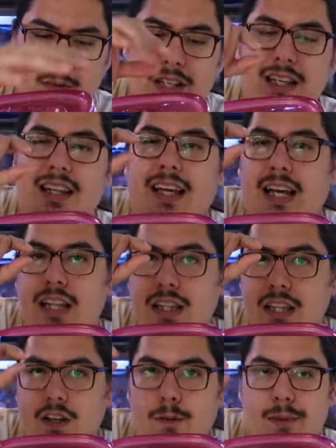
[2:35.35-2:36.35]
You need like a
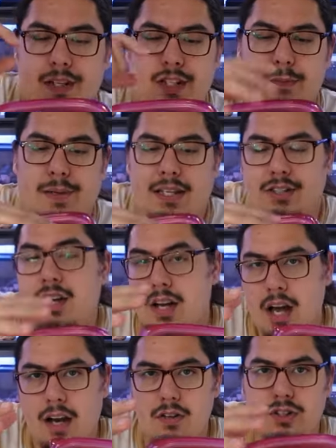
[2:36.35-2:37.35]
little bit of space,
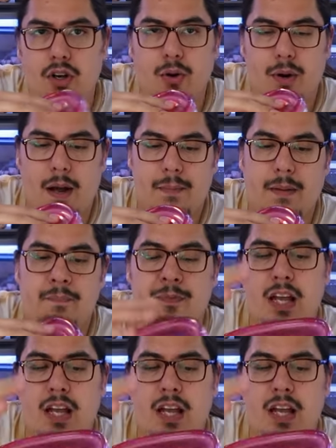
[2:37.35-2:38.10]
and I'll show you what I mean.